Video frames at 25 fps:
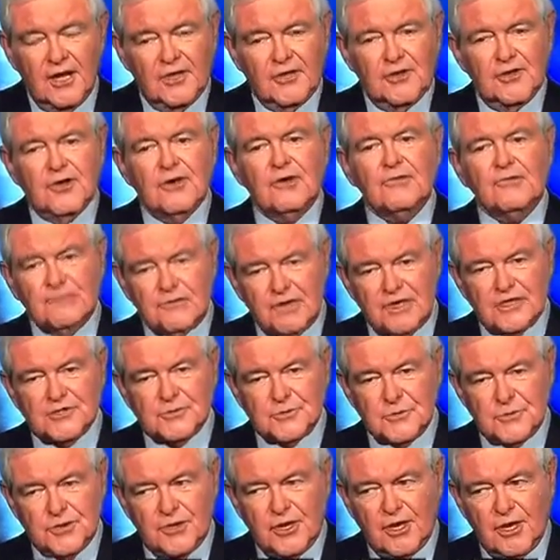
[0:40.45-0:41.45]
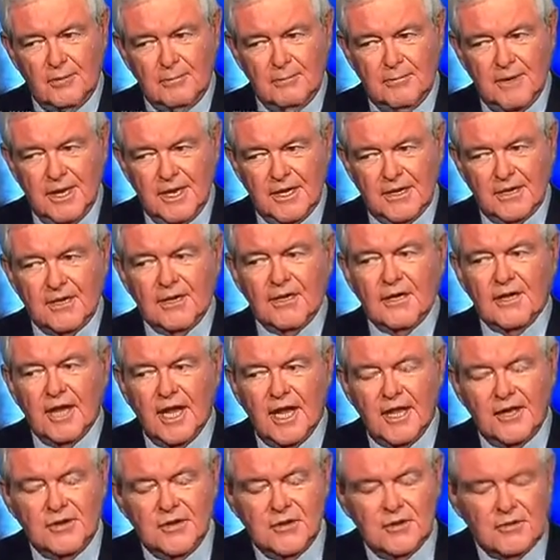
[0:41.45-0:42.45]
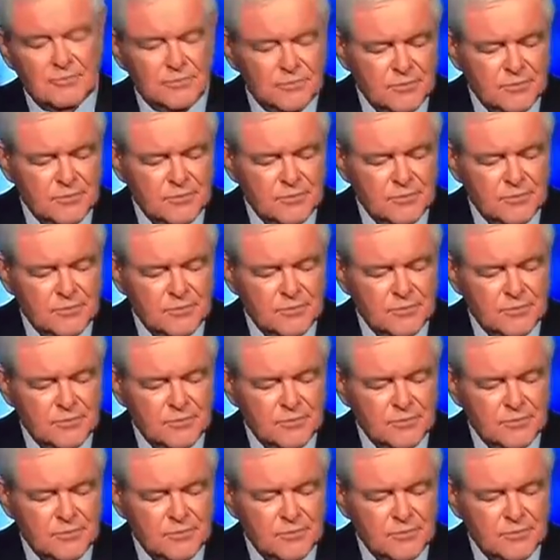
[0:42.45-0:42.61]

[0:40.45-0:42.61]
and you're faced with armed men and